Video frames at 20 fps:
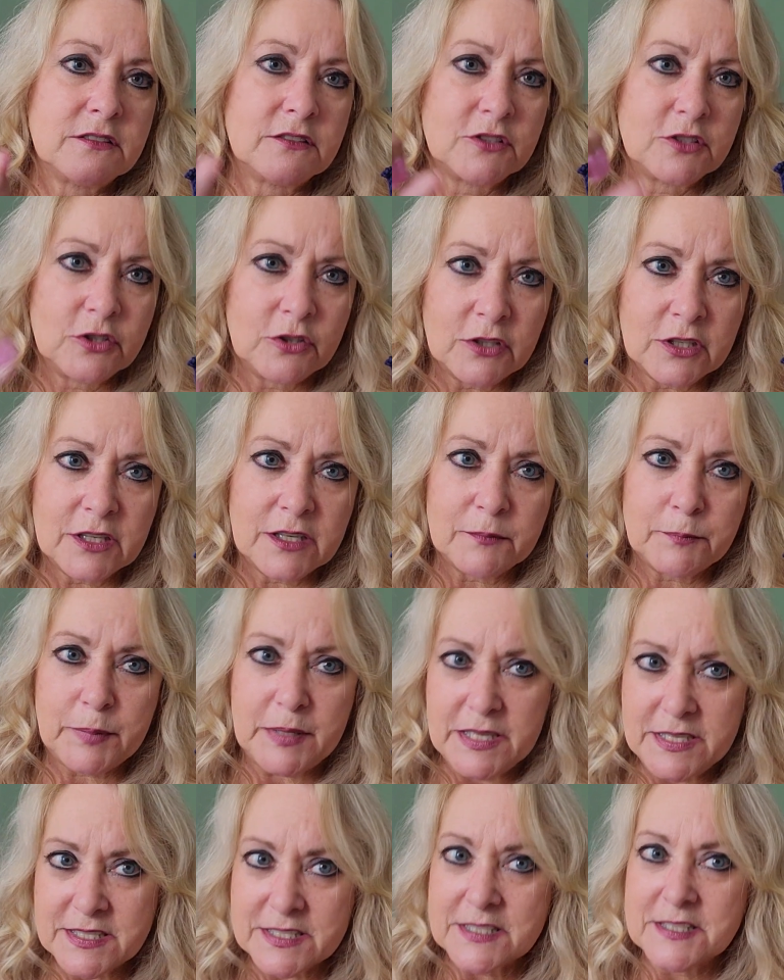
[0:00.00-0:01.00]
took
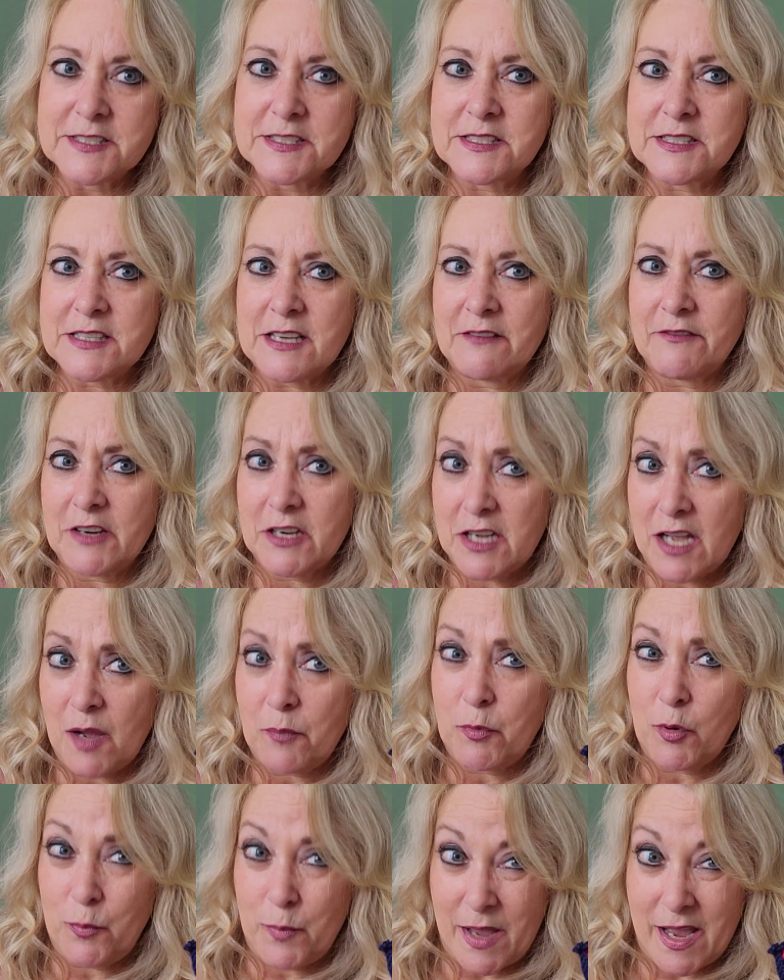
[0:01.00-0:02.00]
pieces of a
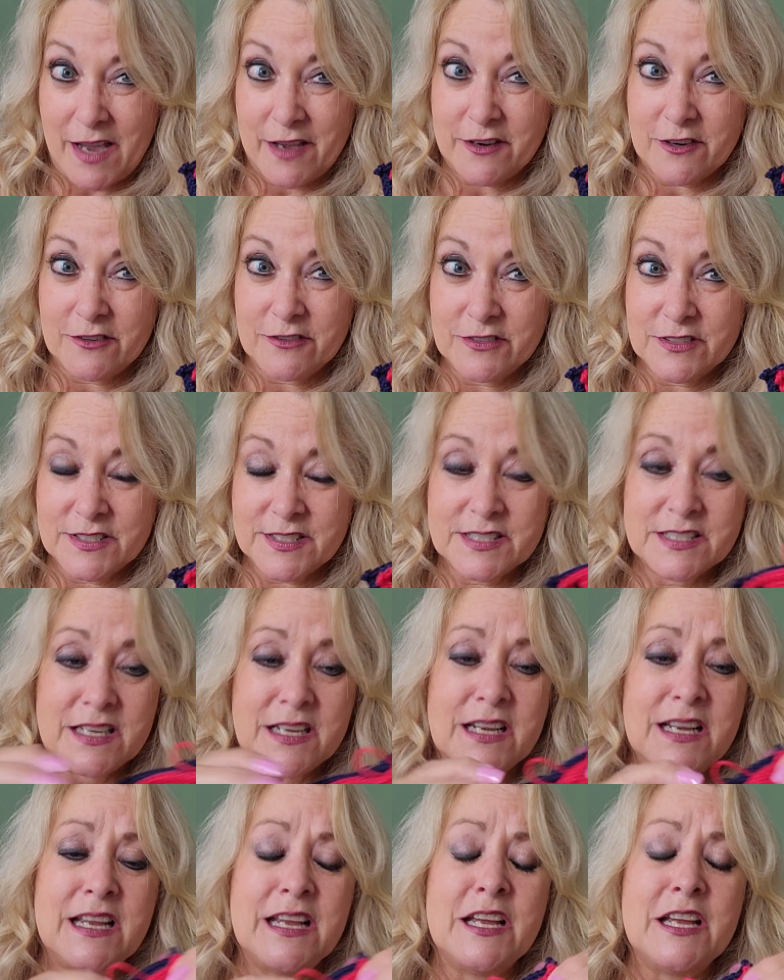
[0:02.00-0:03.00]
couple patterns
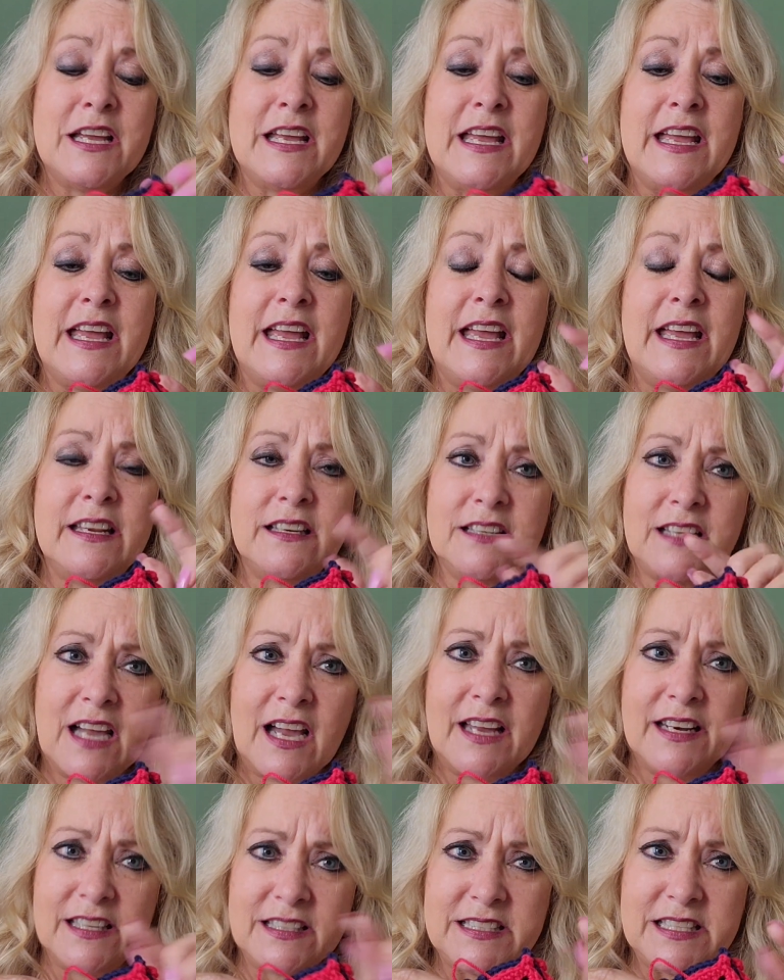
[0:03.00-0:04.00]
and
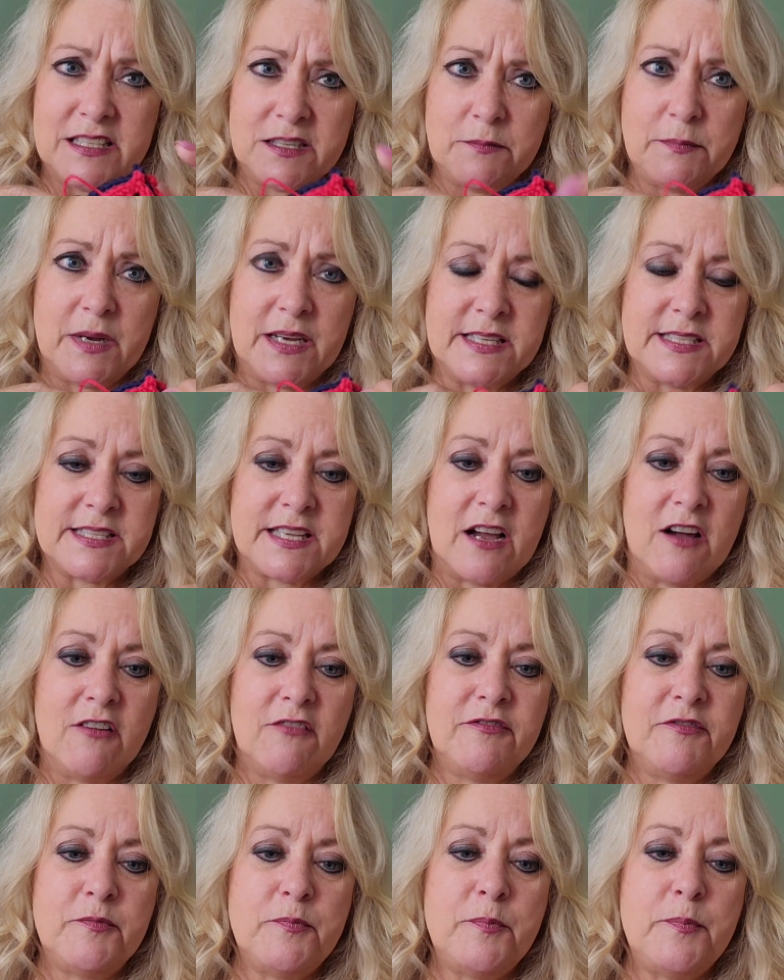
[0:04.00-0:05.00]
kind of did it
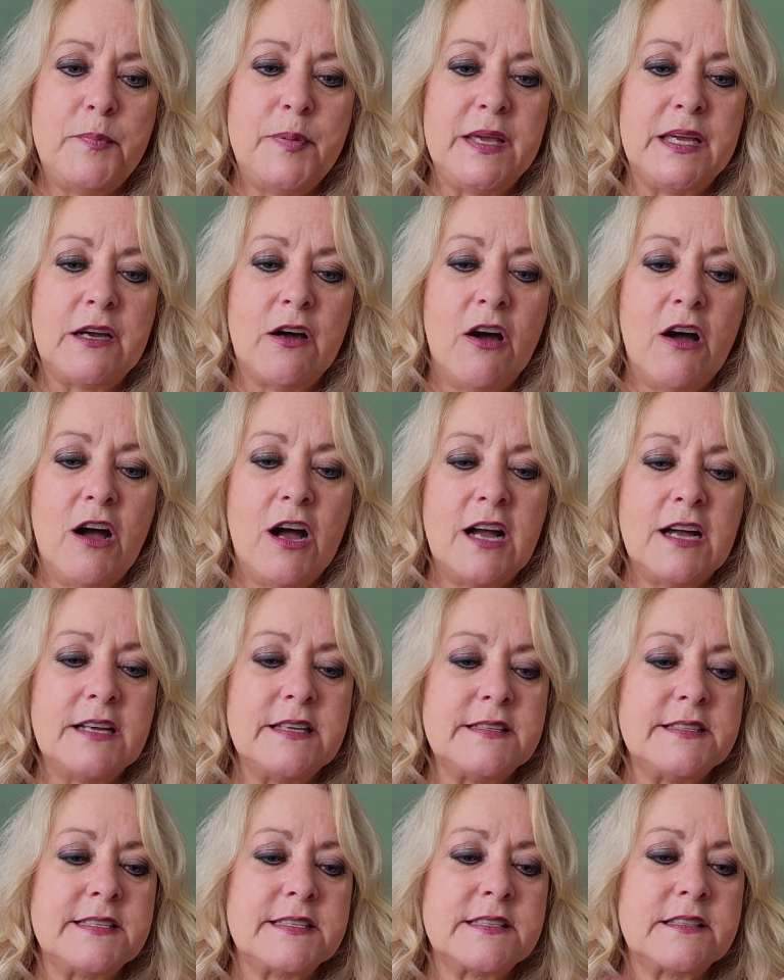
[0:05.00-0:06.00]
myself,
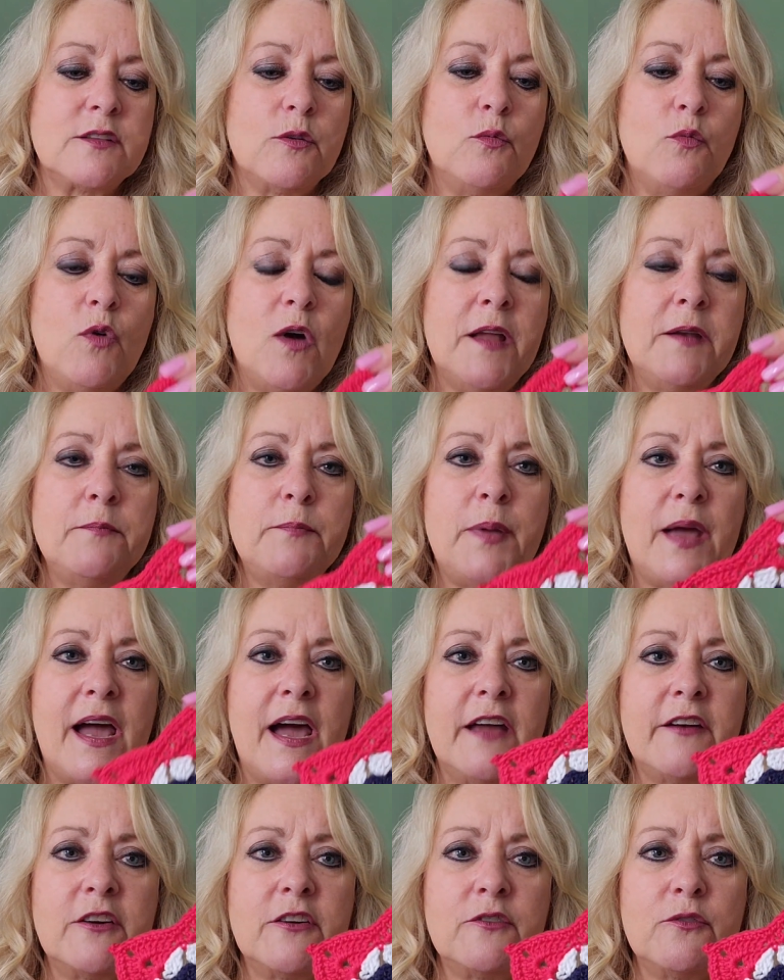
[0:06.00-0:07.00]
because the one
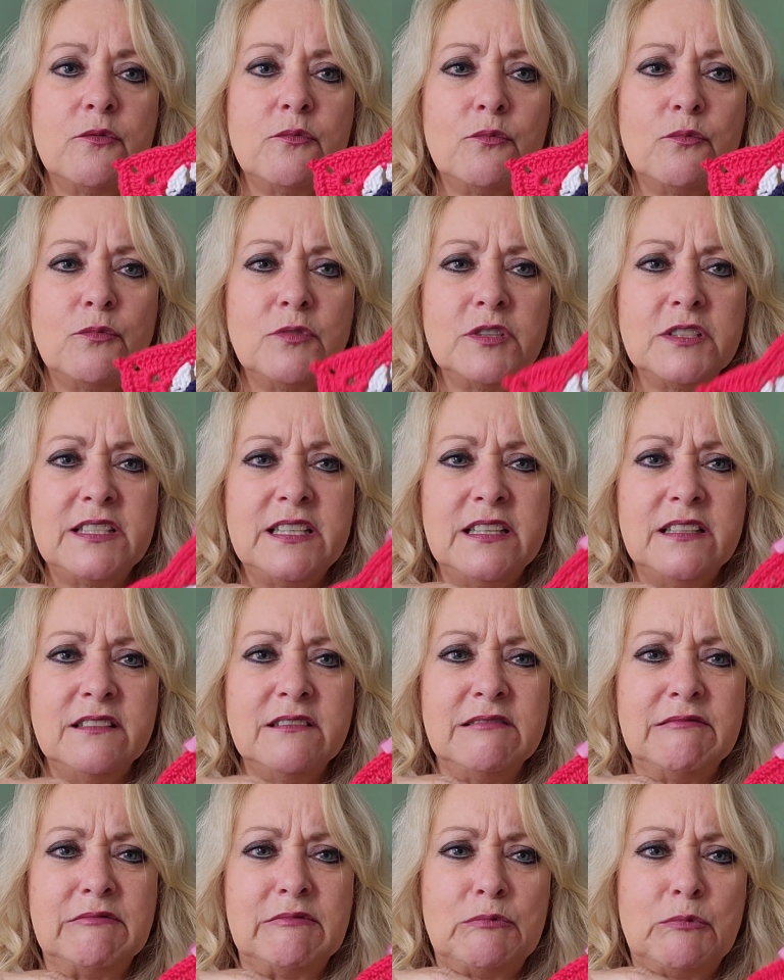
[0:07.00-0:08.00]
pattern
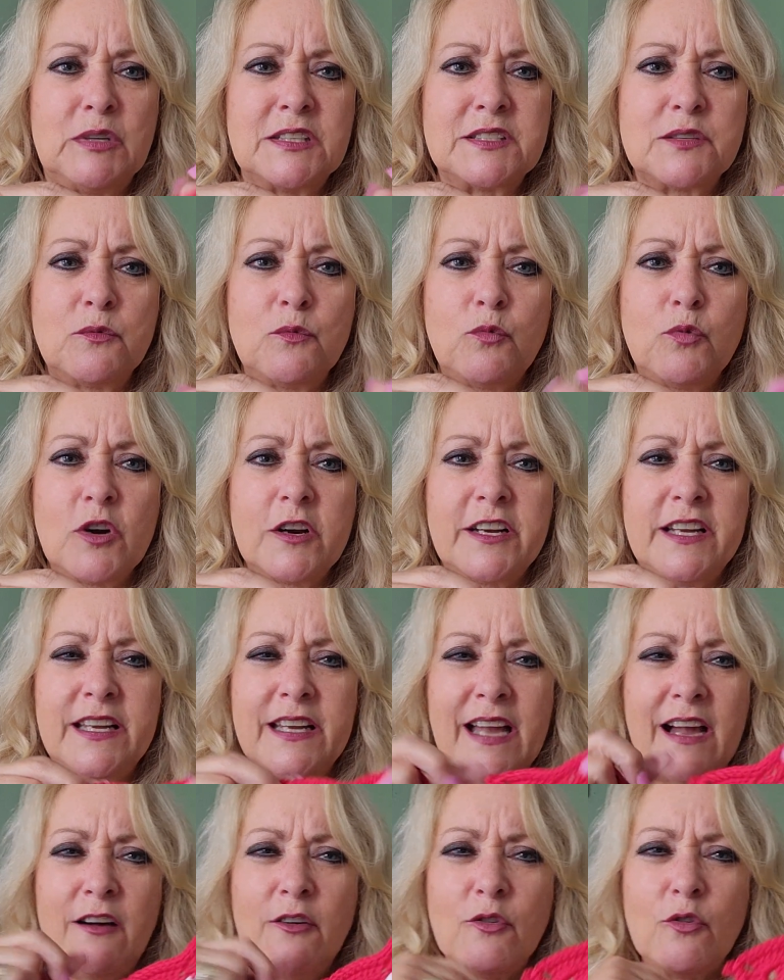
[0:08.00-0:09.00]
wasn't working
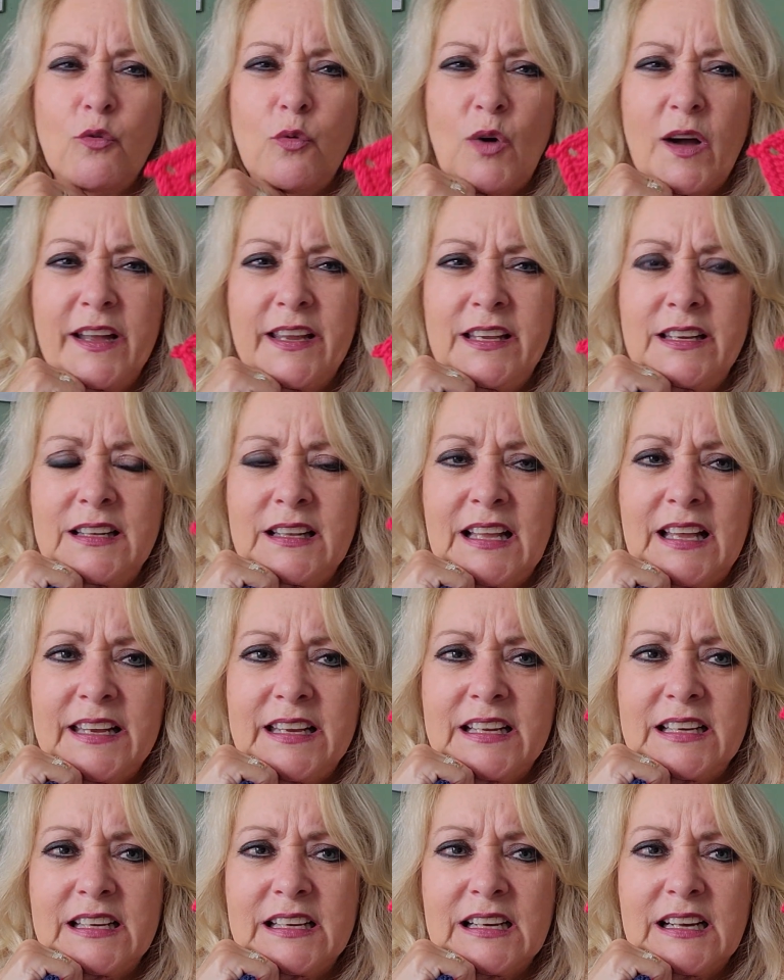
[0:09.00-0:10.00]
out quite
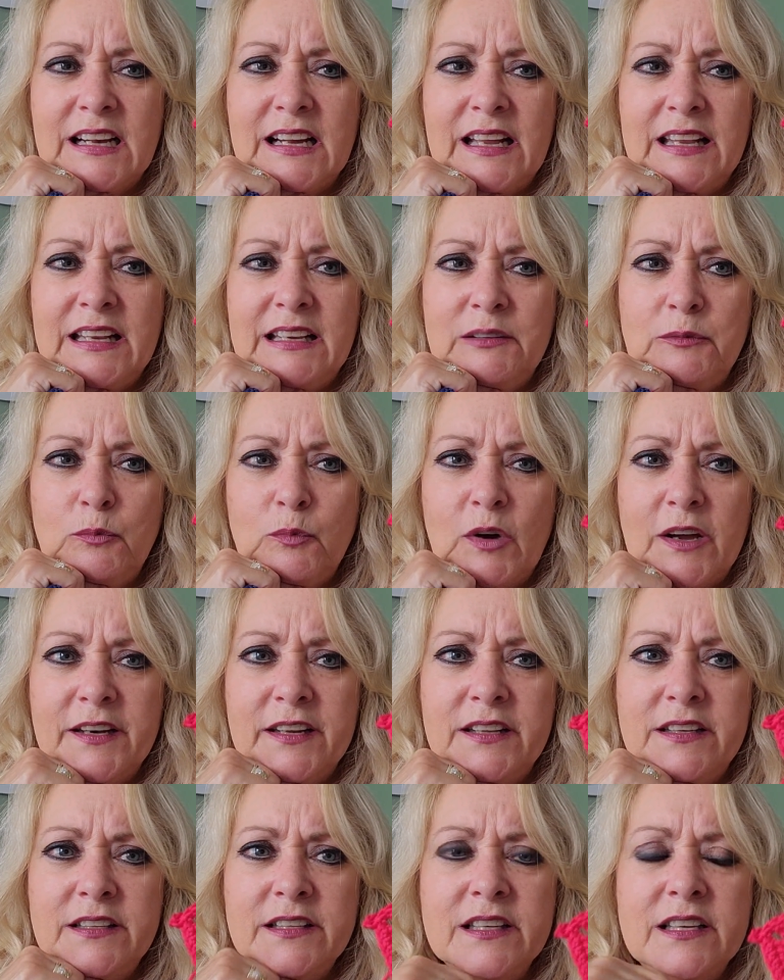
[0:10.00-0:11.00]
like I
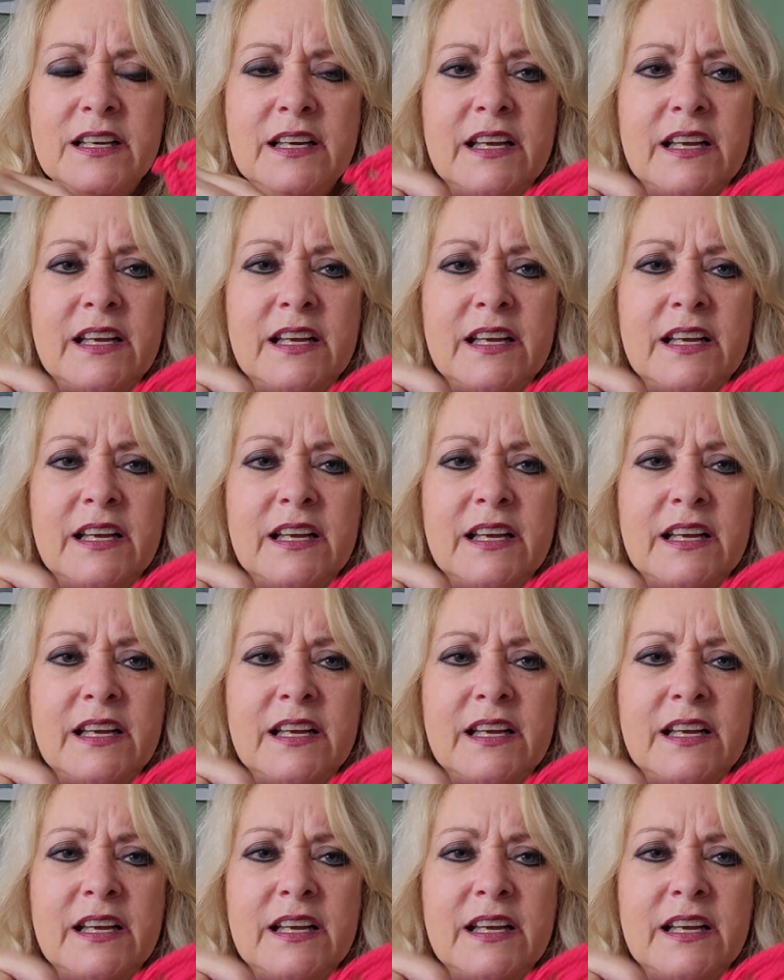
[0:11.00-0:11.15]
wanted,